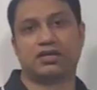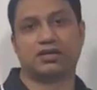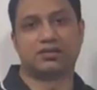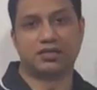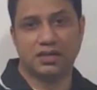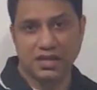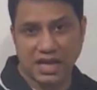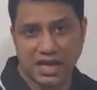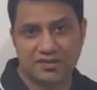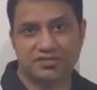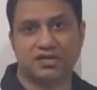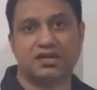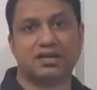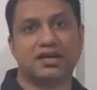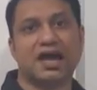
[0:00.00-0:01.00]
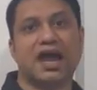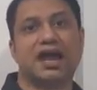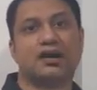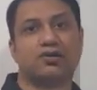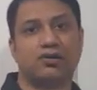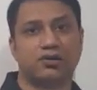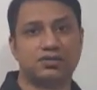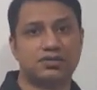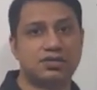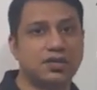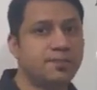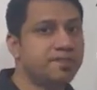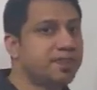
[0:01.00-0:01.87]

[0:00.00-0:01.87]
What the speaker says: they'll have certain add-ons.